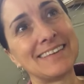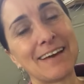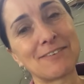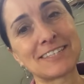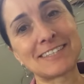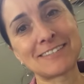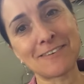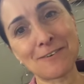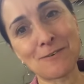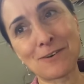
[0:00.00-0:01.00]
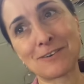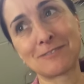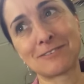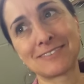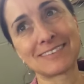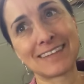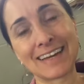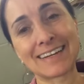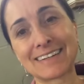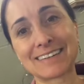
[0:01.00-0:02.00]
that was so,
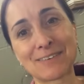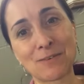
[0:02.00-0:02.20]
like,